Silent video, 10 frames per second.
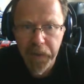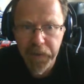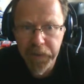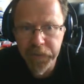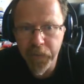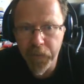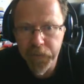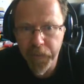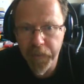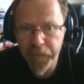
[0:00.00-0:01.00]
This
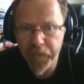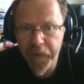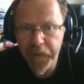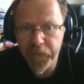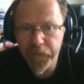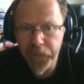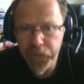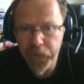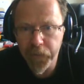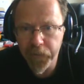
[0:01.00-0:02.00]
course will provide
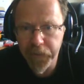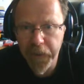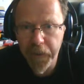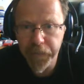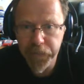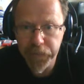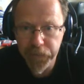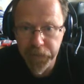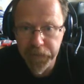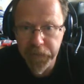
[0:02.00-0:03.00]
virtual learning
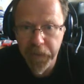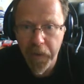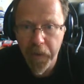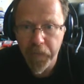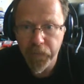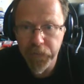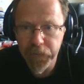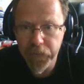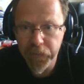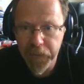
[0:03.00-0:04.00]
opportunity for
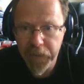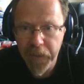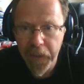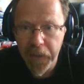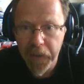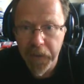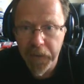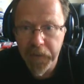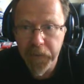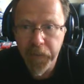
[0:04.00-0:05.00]
students
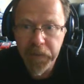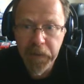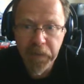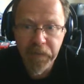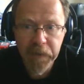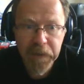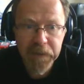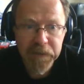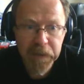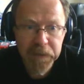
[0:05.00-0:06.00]
that will deliver an
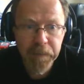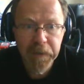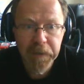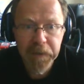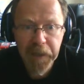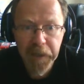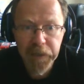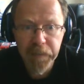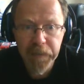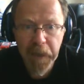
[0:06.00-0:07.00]
accessible
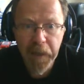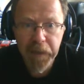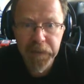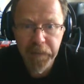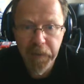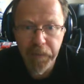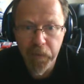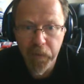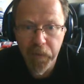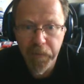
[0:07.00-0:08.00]
engagement academic
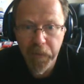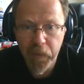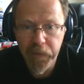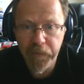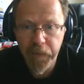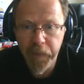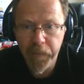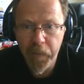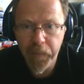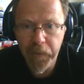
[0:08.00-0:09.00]
program on a very
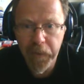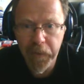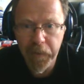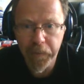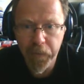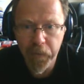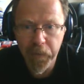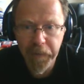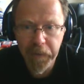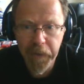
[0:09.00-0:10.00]
popular
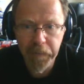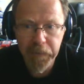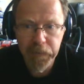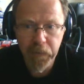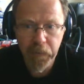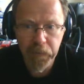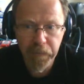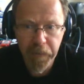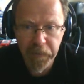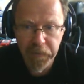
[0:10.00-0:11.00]
programming language
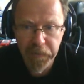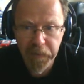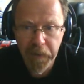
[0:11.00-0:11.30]
called Python.